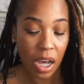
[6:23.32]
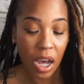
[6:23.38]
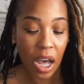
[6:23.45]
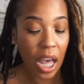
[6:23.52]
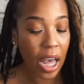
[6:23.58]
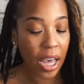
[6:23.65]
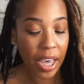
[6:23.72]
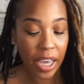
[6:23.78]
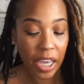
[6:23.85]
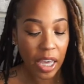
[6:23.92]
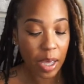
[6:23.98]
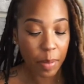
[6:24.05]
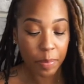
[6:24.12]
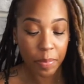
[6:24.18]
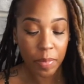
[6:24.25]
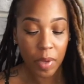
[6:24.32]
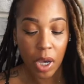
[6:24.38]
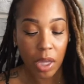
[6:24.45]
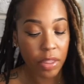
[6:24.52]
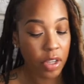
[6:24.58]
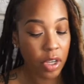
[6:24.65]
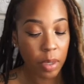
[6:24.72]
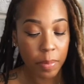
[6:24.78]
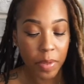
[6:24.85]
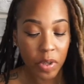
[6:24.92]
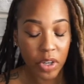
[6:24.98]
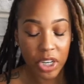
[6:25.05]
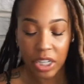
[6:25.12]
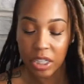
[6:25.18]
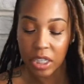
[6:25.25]
I am the
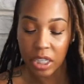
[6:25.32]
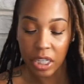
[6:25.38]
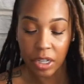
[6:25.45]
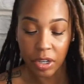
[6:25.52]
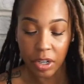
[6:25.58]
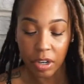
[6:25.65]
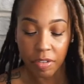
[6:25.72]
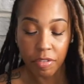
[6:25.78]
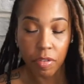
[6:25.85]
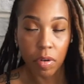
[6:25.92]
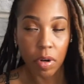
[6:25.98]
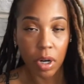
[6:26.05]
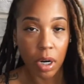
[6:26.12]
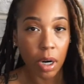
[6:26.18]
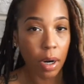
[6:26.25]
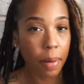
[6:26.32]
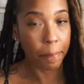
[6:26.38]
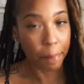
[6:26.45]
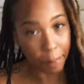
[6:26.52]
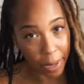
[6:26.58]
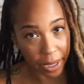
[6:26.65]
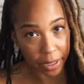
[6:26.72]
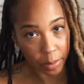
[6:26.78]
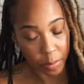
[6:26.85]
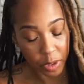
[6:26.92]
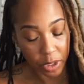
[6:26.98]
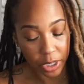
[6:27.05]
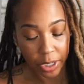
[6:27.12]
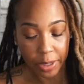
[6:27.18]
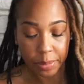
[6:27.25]
community leader for my
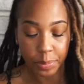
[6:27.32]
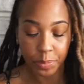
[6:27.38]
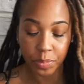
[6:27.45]
community.